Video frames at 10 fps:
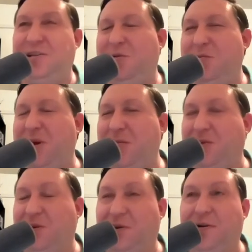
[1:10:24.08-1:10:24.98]
do
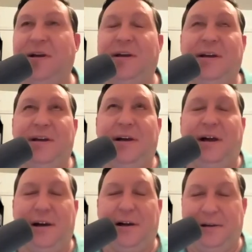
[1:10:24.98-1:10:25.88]
remember,
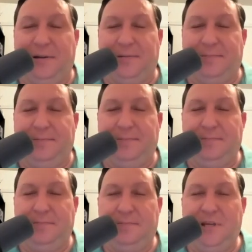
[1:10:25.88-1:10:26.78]
um,
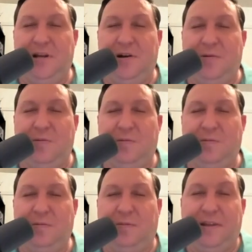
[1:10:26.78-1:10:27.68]

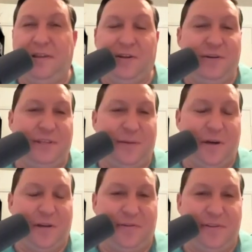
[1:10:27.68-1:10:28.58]
when the news came
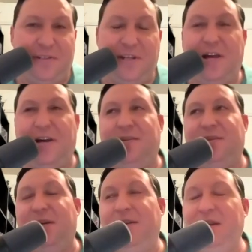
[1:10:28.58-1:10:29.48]
out of his death,
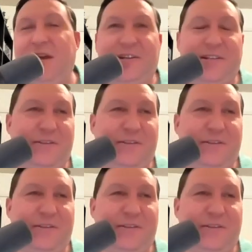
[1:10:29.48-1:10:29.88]
and he actually